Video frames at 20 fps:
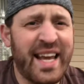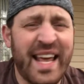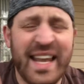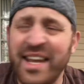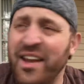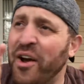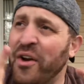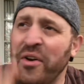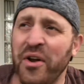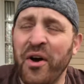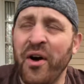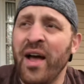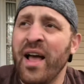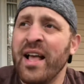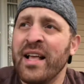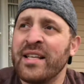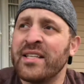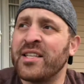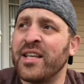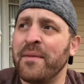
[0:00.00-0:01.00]
And no,
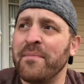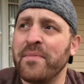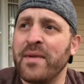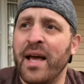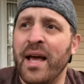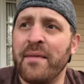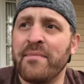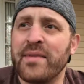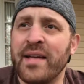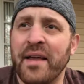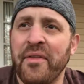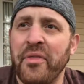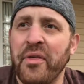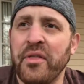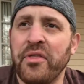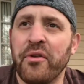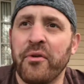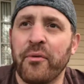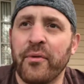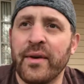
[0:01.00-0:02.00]
sometimes I
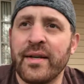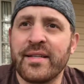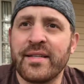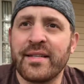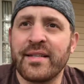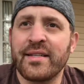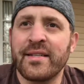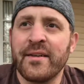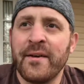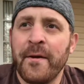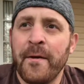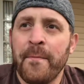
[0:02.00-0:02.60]
think the risks